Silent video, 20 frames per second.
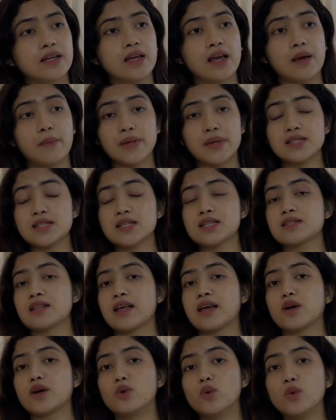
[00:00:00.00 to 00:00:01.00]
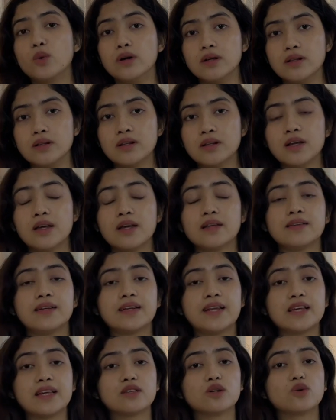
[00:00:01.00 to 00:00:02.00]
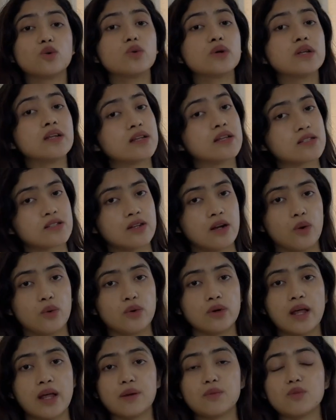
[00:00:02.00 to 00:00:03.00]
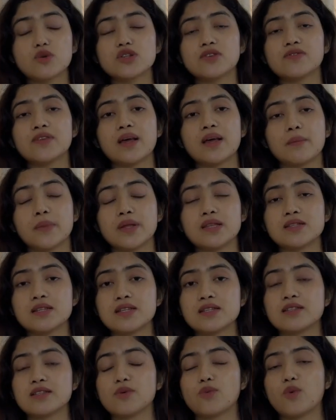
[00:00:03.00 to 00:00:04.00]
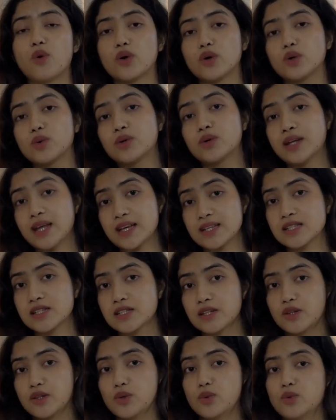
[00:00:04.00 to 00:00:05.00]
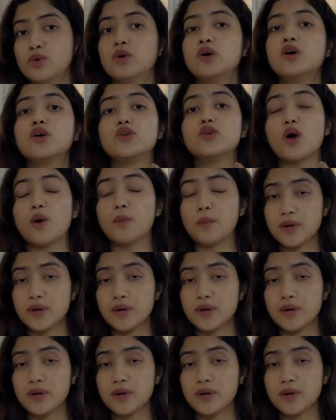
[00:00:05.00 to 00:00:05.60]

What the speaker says: MNCs like Google, they take the Googliness round, and most of the MNCs, they want to test you, your